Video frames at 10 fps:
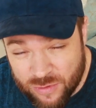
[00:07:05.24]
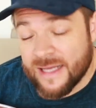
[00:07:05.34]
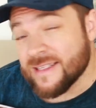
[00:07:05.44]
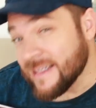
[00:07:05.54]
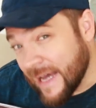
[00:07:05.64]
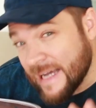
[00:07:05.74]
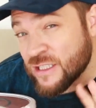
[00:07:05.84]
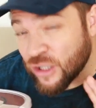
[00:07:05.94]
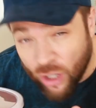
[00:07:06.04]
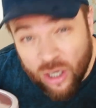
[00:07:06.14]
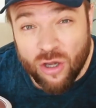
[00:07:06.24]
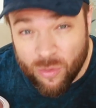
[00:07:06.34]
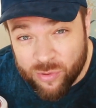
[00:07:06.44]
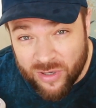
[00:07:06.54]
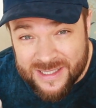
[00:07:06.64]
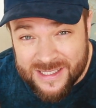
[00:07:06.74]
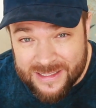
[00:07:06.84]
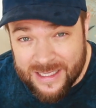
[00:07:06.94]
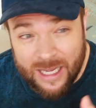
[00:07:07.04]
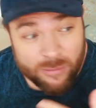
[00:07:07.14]
That's a nice long operating
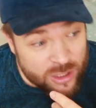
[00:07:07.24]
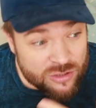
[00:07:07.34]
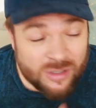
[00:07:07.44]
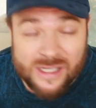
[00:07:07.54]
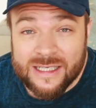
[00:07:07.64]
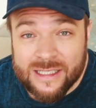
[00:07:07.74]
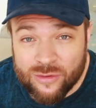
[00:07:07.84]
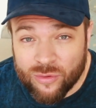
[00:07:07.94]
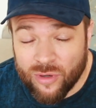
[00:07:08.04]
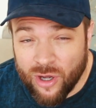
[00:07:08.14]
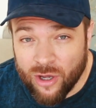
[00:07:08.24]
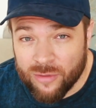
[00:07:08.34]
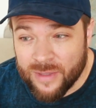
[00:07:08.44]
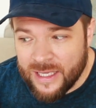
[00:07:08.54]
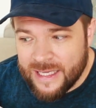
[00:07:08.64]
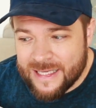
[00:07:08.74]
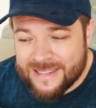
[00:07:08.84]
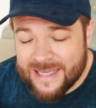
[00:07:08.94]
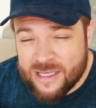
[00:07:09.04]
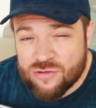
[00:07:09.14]
time to clean your home.
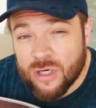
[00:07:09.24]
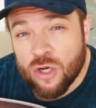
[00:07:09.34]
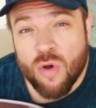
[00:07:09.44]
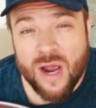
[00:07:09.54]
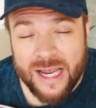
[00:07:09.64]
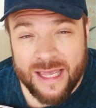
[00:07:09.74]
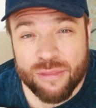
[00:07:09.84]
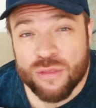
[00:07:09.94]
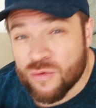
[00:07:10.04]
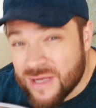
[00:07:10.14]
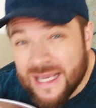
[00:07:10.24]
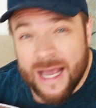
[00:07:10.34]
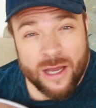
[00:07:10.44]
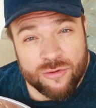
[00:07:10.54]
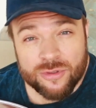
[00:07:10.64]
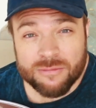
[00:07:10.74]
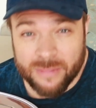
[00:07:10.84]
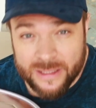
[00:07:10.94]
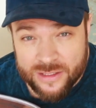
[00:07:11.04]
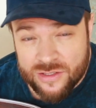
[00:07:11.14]
It does require 300
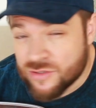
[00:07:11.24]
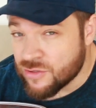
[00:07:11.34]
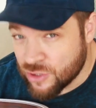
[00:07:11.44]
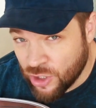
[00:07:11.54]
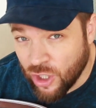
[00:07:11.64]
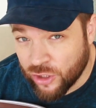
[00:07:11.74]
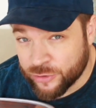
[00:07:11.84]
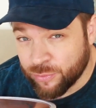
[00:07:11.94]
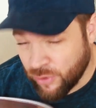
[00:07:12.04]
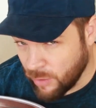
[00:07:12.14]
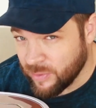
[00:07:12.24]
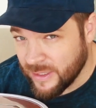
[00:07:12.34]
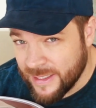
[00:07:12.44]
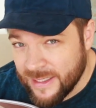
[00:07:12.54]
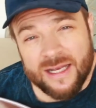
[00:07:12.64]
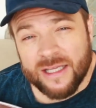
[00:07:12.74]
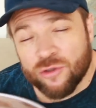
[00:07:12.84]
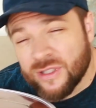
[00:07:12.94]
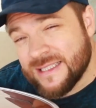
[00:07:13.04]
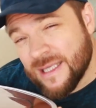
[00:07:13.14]
minutes to charge properly, and it
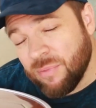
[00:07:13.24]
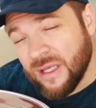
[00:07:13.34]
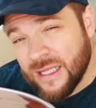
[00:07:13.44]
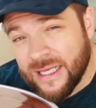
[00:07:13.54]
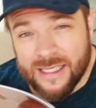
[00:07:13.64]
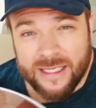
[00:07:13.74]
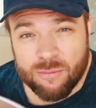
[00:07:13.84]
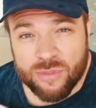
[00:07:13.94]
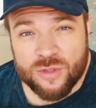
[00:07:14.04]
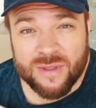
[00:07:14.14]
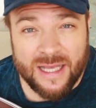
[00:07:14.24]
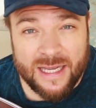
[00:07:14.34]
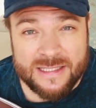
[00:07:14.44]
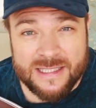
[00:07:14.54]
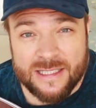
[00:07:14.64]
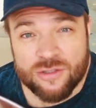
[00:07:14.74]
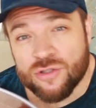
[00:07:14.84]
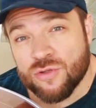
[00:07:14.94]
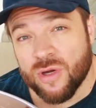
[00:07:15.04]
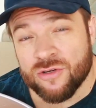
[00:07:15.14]
could typically clean between 80 to
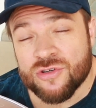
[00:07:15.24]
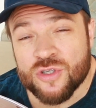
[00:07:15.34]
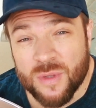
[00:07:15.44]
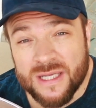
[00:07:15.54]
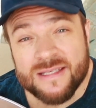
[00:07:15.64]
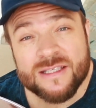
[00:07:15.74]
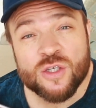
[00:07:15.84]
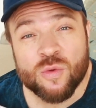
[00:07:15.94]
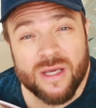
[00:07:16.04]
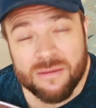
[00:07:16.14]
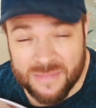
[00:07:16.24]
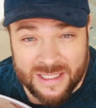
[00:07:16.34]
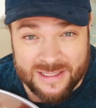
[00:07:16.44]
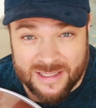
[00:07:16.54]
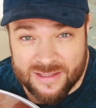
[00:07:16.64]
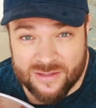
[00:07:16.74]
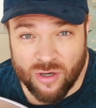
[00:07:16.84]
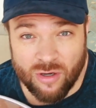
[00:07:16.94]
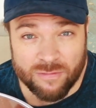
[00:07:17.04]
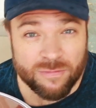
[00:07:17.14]
220 square
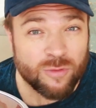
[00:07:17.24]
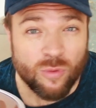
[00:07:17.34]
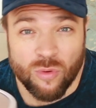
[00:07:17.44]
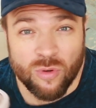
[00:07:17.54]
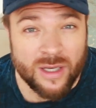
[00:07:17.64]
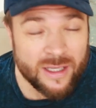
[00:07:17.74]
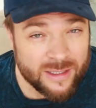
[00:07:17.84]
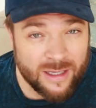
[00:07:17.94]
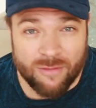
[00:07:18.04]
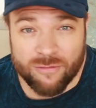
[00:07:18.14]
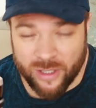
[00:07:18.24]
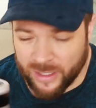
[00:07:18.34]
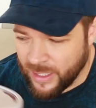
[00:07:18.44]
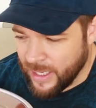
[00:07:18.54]
meters of floor covering.